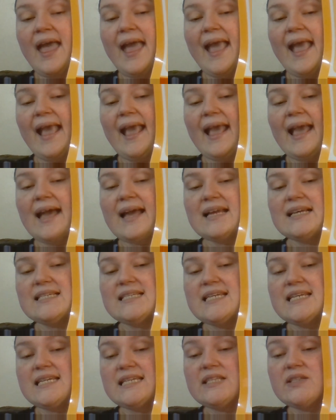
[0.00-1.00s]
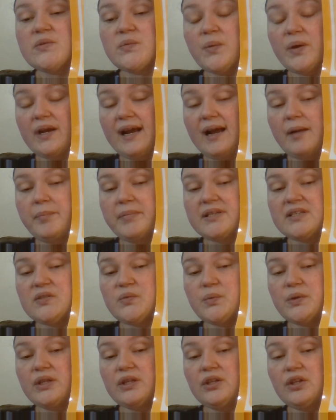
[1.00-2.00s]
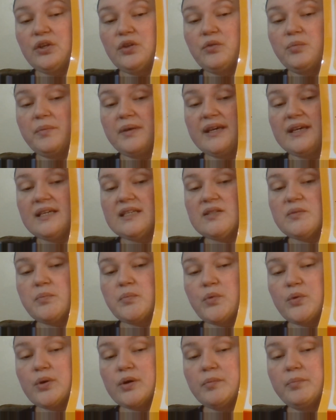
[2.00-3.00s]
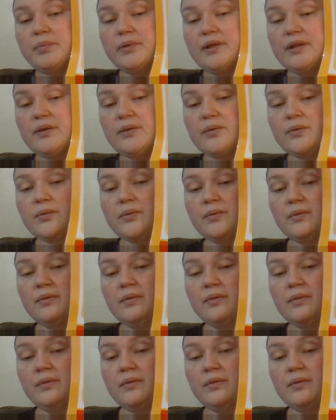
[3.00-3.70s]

and it's what happens when you mix more blue